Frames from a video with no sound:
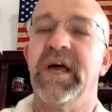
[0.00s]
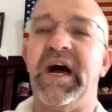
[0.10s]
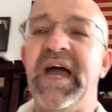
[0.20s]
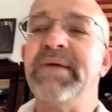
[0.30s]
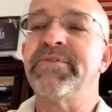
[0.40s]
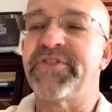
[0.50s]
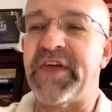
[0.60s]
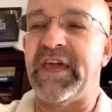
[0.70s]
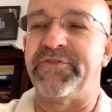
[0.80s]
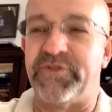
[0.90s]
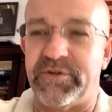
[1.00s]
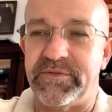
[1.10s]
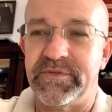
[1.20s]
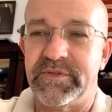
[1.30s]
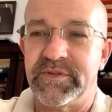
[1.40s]
I am thankful
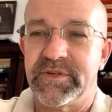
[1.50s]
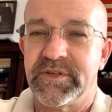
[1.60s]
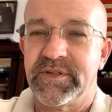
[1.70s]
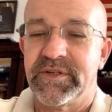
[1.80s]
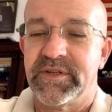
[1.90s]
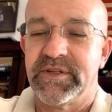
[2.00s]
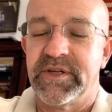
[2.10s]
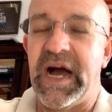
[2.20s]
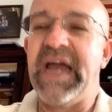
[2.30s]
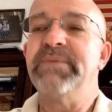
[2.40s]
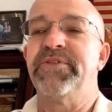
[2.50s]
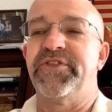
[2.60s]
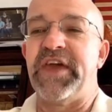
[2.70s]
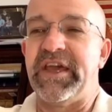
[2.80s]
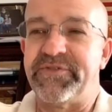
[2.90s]
for
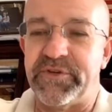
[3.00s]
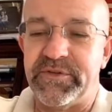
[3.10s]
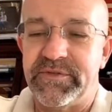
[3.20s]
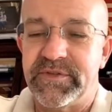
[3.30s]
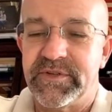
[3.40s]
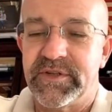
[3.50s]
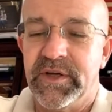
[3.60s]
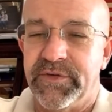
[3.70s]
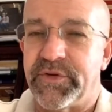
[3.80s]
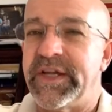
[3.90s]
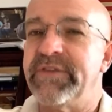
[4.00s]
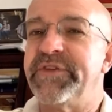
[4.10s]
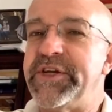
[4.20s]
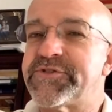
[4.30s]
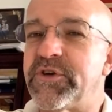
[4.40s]
in
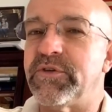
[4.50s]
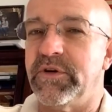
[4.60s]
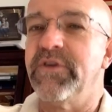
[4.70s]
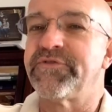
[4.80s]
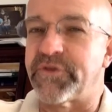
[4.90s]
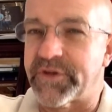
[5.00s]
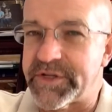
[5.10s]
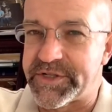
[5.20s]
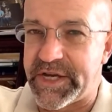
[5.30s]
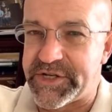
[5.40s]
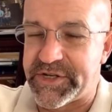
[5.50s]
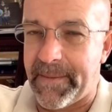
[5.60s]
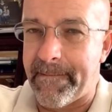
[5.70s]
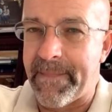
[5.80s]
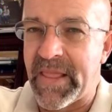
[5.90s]
vitro fertilization.
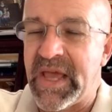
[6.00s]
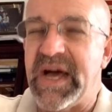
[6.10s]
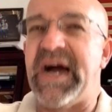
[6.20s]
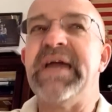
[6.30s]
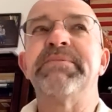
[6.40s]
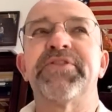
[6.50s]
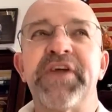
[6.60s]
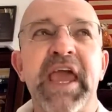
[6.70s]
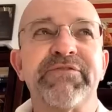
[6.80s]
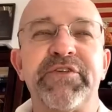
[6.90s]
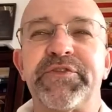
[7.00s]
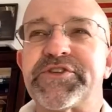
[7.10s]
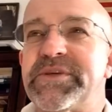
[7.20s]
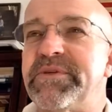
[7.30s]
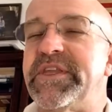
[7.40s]
I am thankful for
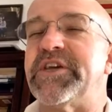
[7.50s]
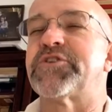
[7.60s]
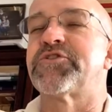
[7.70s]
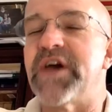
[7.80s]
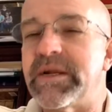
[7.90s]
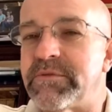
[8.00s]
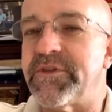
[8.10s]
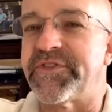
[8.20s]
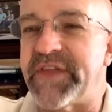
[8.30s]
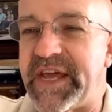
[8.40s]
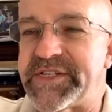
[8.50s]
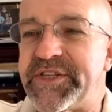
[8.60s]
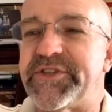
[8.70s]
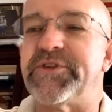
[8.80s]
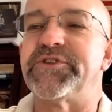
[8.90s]
some of the incredible things
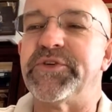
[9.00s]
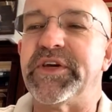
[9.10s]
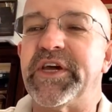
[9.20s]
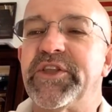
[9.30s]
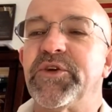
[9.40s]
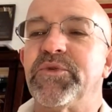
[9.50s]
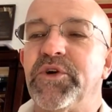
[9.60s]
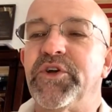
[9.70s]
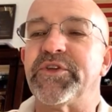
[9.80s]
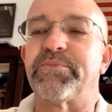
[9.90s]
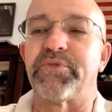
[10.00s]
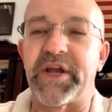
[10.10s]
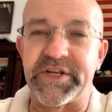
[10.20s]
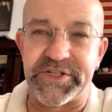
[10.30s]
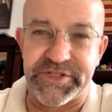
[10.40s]
that they're doing in the world of
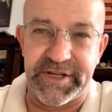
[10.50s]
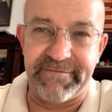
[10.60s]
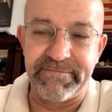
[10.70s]
pregnancy.